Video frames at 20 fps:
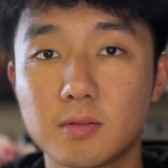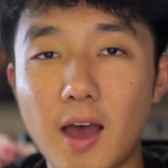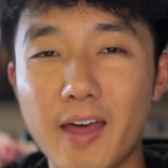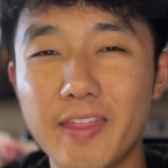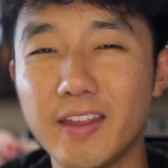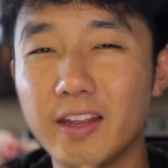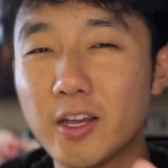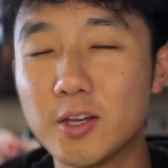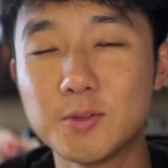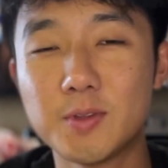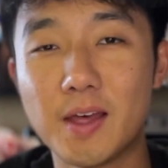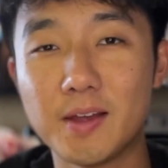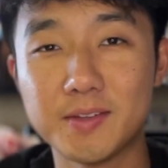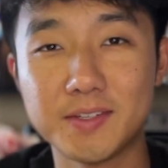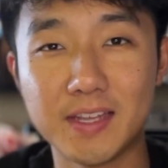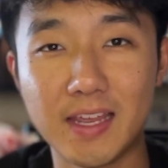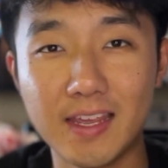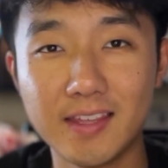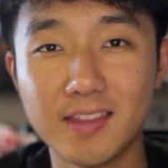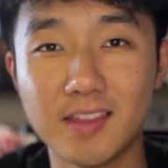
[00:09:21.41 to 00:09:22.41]
I think it goes without
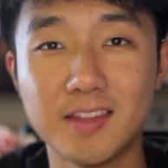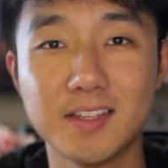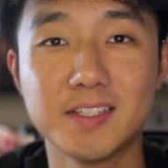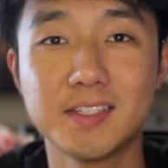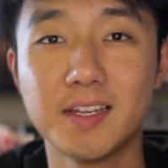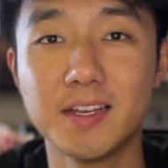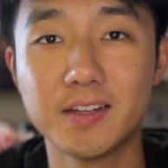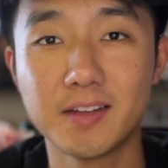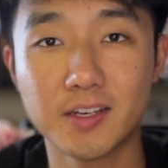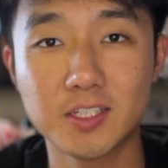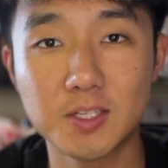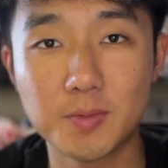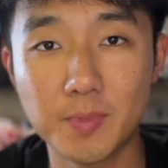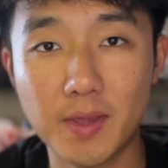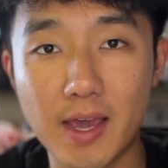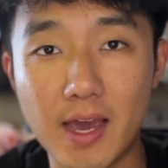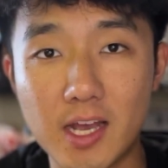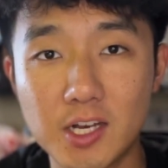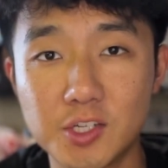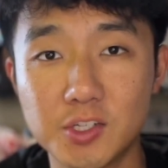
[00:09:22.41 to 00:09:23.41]
saying that the Citi Custom
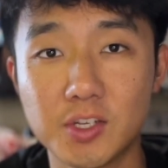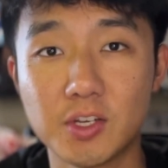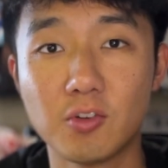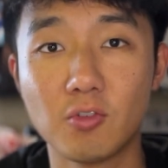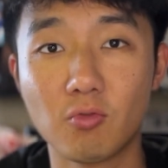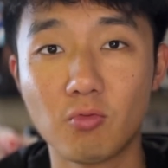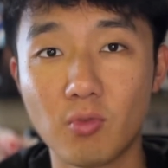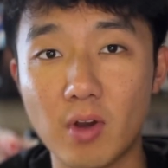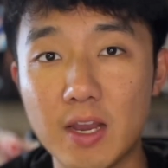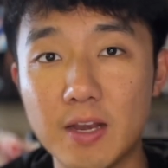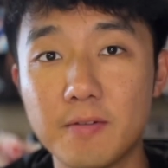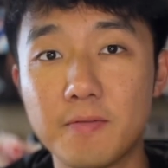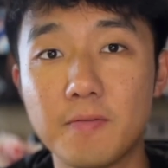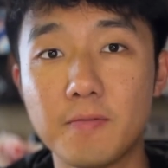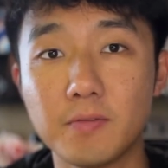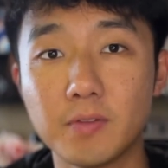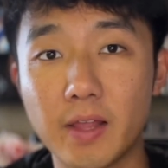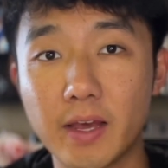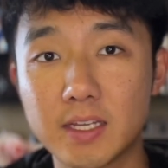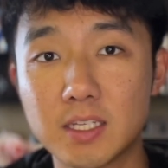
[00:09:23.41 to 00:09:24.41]
Cash is a great
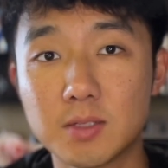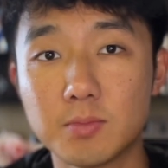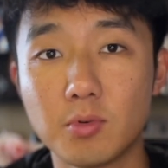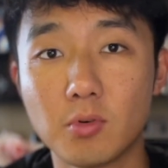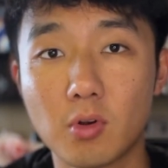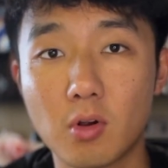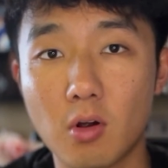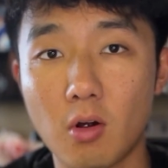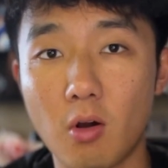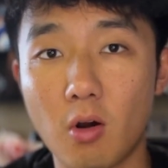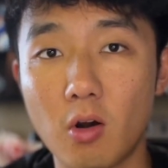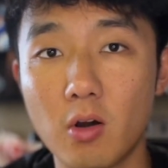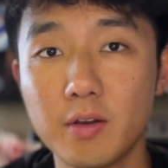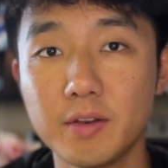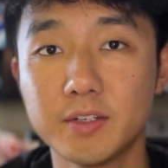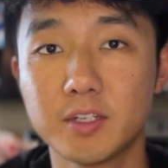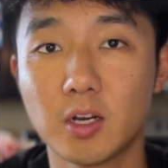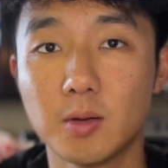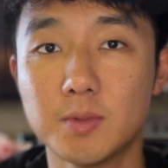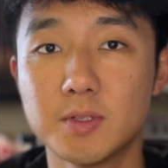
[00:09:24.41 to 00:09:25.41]
flexible card
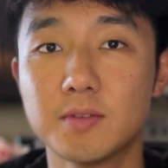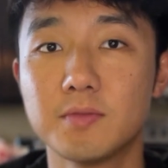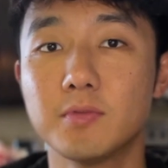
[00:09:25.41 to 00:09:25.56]
in terms